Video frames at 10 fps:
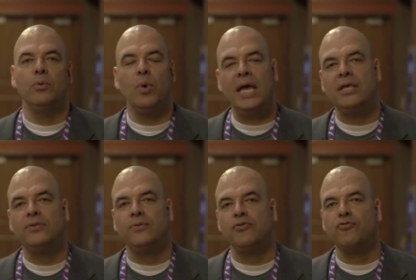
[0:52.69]
ways
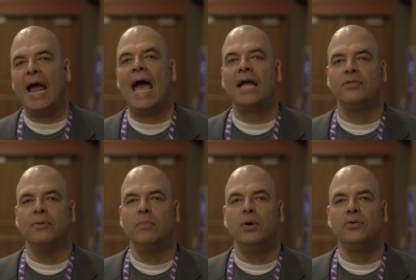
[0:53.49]
to attract
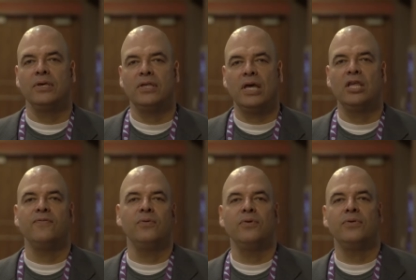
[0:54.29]
the most
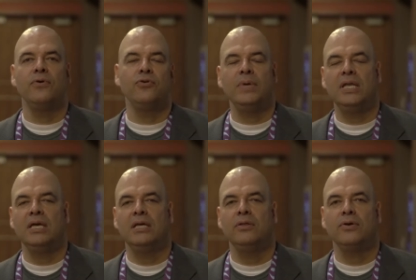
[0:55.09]
successful social
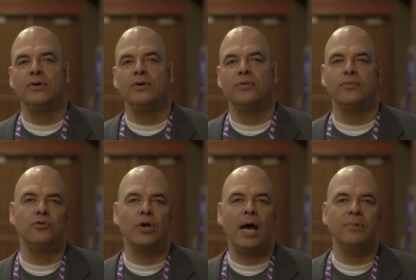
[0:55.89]
media interns through
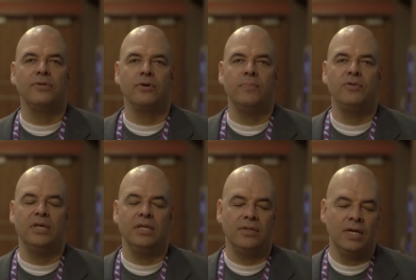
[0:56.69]
job
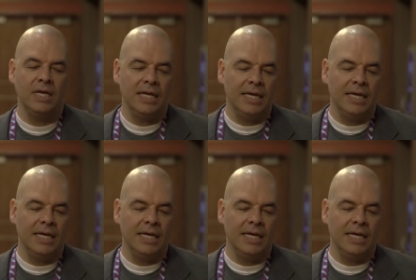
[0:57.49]
descriptions,